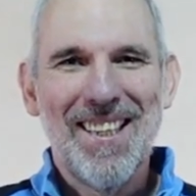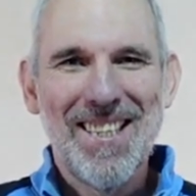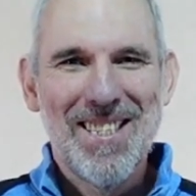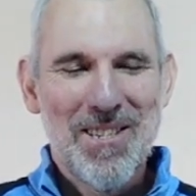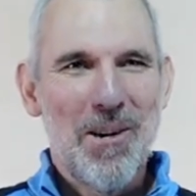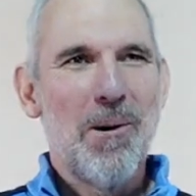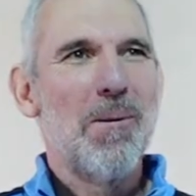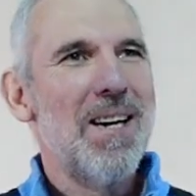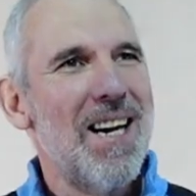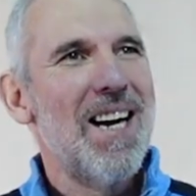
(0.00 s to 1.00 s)
So
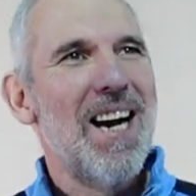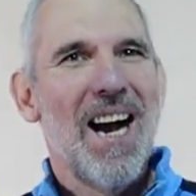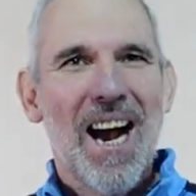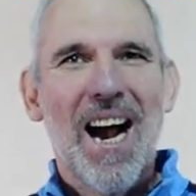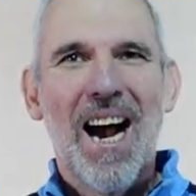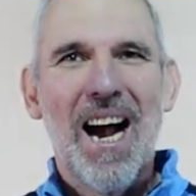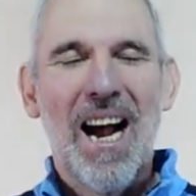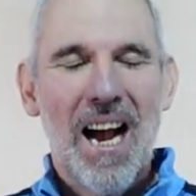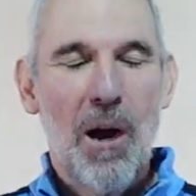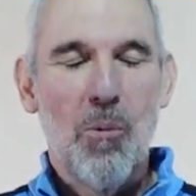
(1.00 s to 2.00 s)

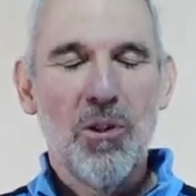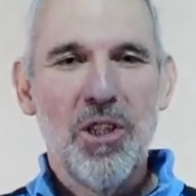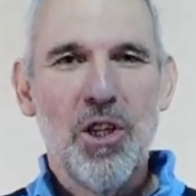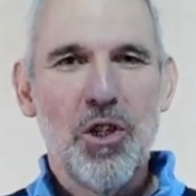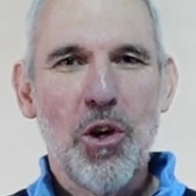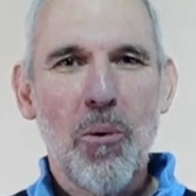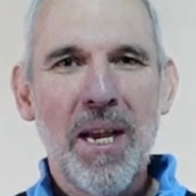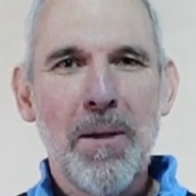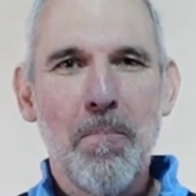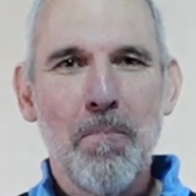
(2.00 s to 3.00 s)
I wanted a Shoei.